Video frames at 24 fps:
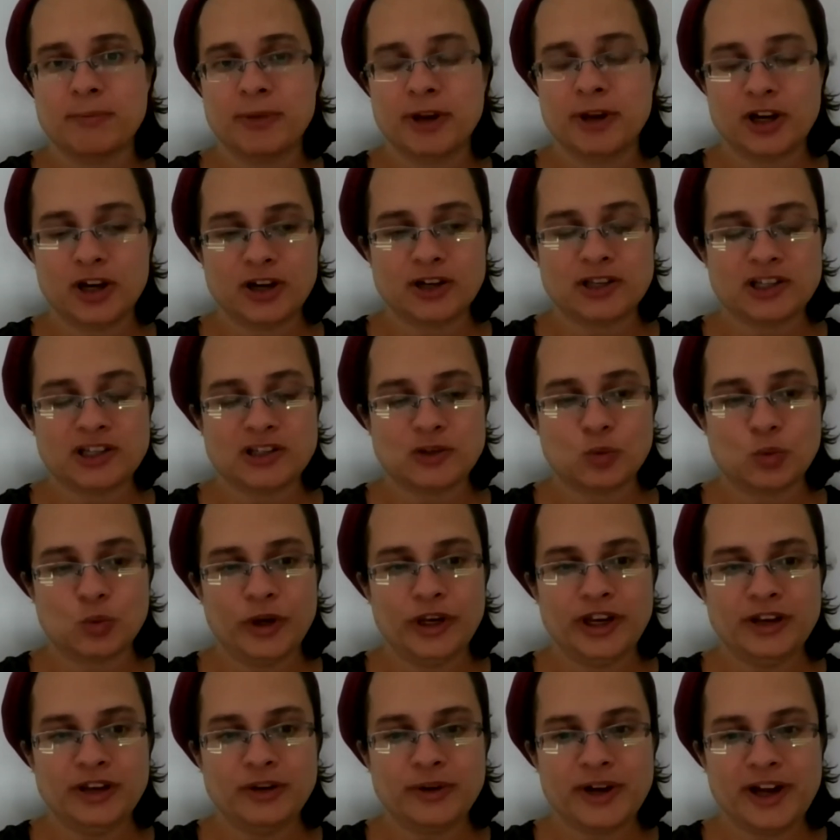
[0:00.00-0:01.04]
because we
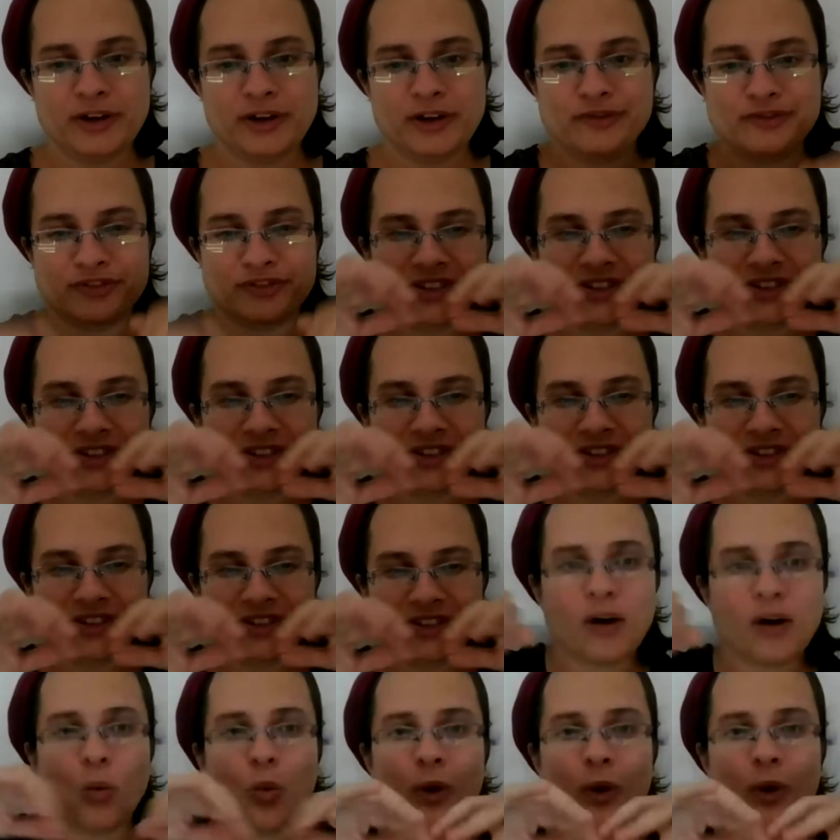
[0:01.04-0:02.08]
need to kind of dig
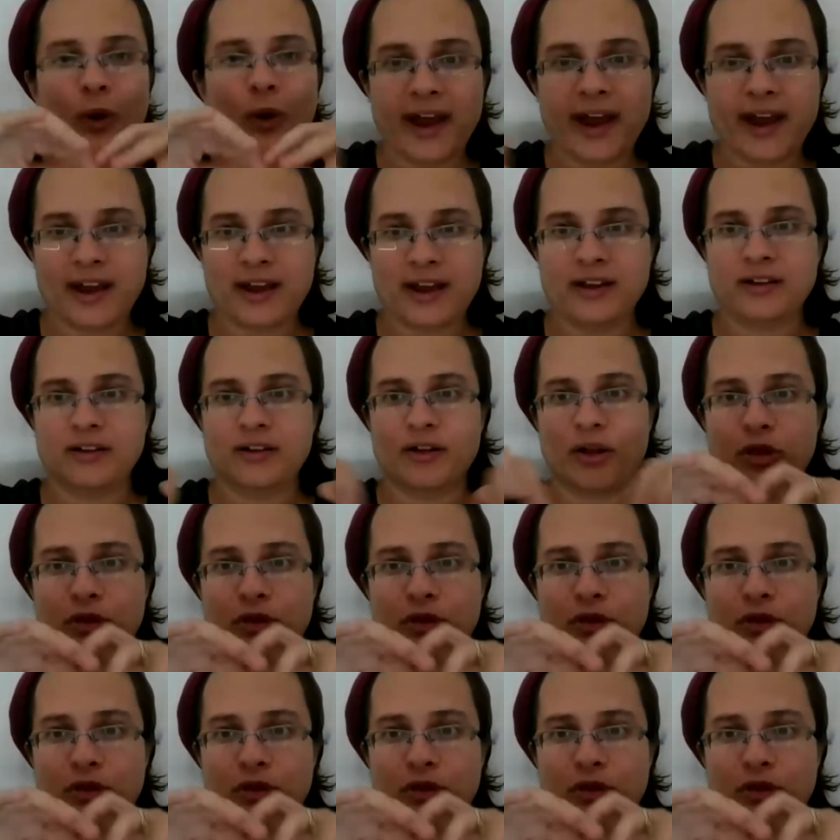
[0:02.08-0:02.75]
our way